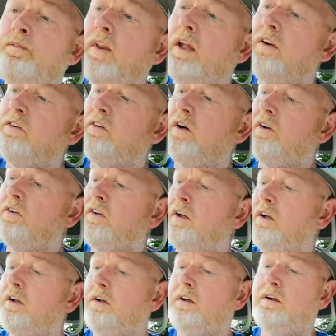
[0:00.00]
Interesting.
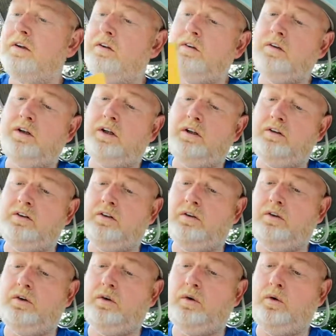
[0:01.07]
All right.
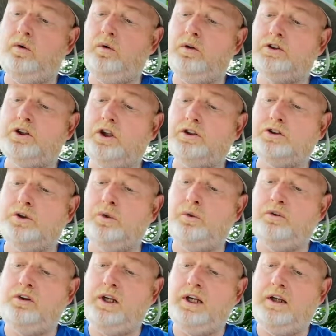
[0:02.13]
So
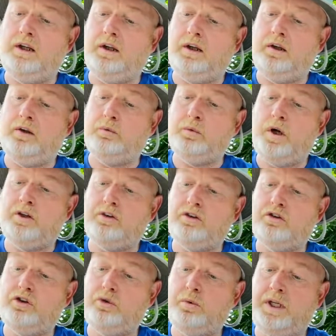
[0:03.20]
Chartreuse Gill Runt
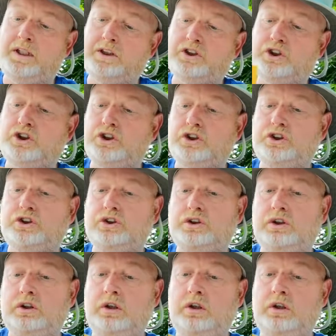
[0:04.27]
2-inch.